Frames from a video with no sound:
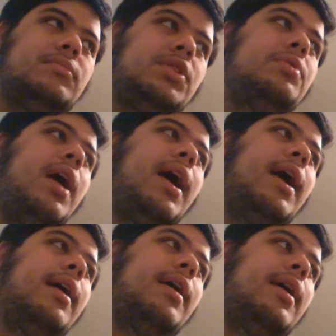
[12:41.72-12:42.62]
so yeah,
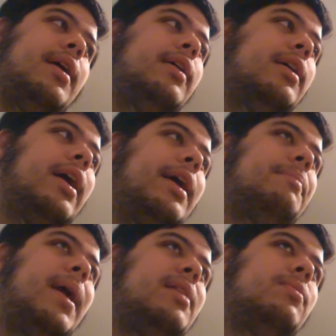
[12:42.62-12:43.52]
I, uh,
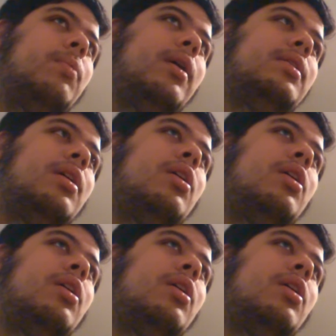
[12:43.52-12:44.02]
I made one